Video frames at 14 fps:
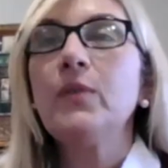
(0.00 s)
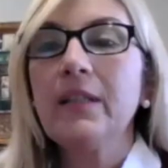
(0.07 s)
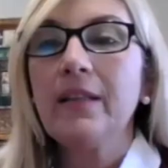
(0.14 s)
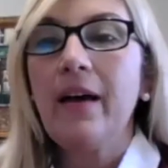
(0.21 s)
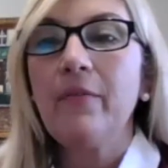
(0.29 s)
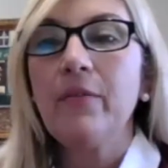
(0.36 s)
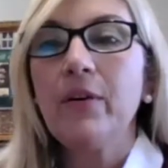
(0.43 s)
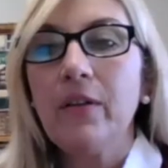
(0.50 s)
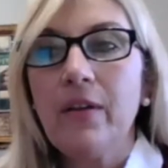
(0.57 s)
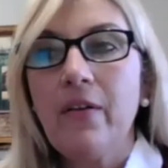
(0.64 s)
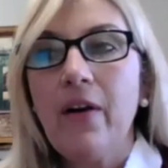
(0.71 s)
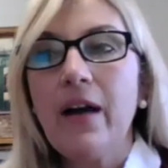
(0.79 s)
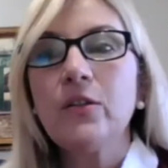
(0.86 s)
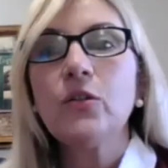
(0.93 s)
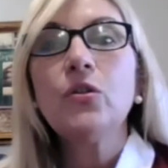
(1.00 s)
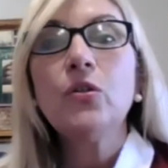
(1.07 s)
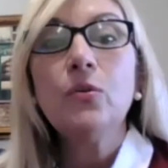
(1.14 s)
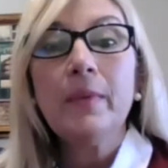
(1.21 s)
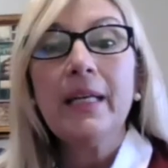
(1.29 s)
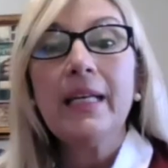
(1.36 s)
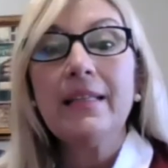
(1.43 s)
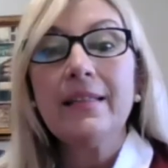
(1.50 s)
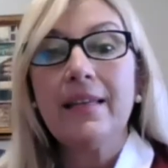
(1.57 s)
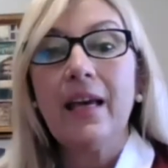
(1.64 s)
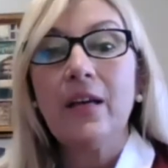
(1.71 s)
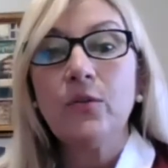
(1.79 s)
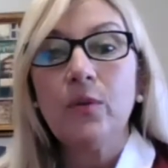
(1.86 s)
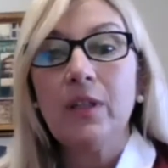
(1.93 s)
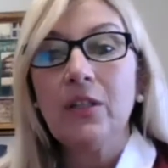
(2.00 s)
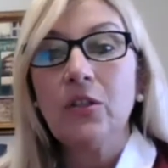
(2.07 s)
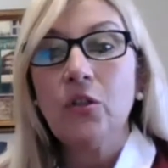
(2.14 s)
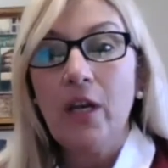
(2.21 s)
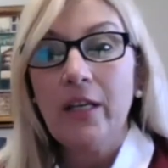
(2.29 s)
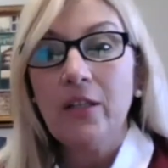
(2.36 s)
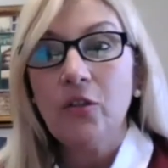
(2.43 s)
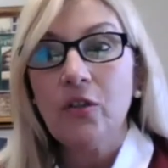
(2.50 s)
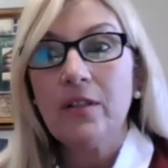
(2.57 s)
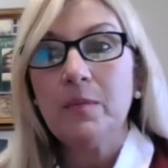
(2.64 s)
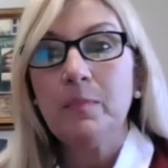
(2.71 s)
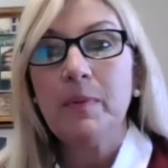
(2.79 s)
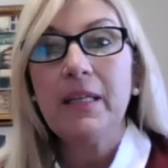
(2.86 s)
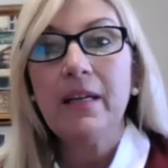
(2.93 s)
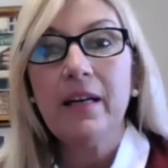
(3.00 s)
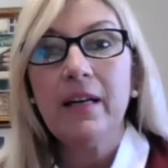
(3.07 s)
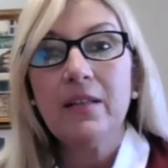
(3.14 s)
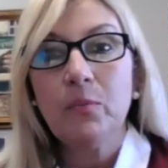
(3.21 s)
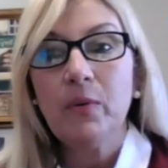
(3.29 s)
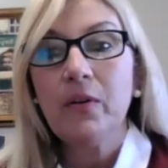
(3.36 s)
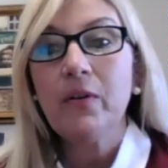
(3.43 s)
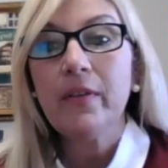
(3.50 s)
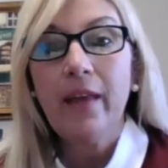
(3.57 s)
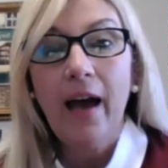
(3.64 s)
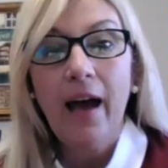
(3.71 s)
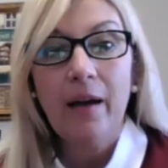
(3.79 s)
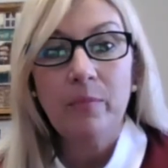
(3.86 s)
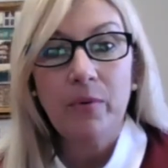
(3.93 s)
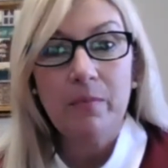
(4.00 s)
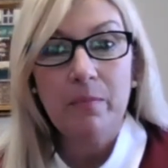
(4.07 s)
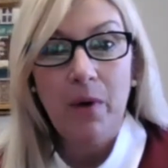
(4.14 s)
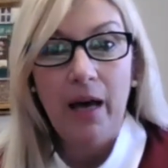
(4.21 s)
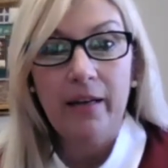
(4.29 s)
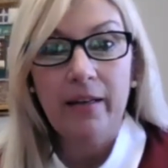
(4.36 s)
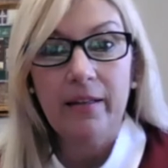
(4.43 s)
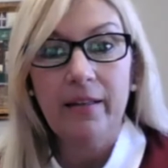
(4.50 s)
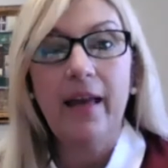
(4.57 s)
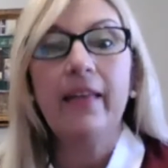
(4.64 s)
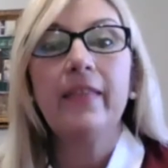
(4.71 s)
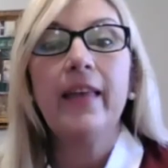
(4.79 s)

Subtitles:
level, there aren't too many scheduling changes because we're in the hybrid model and